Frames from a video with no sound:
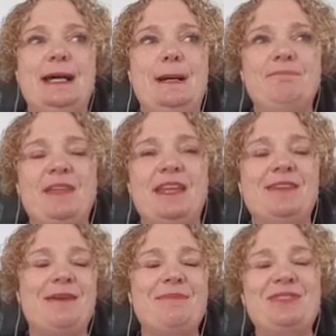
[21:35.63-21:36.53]
and
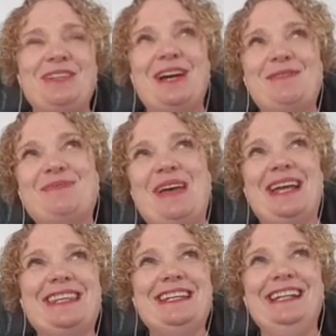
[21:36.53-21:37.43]
I'm sort of coming back
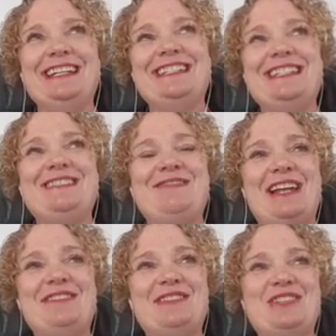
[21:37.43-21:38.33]
and thinking, is this
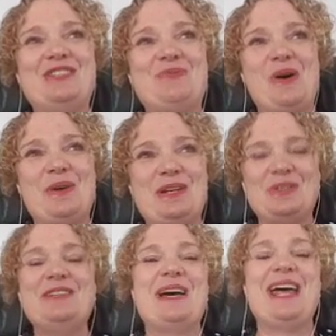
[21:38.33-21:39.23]
relevant to what we're talking about?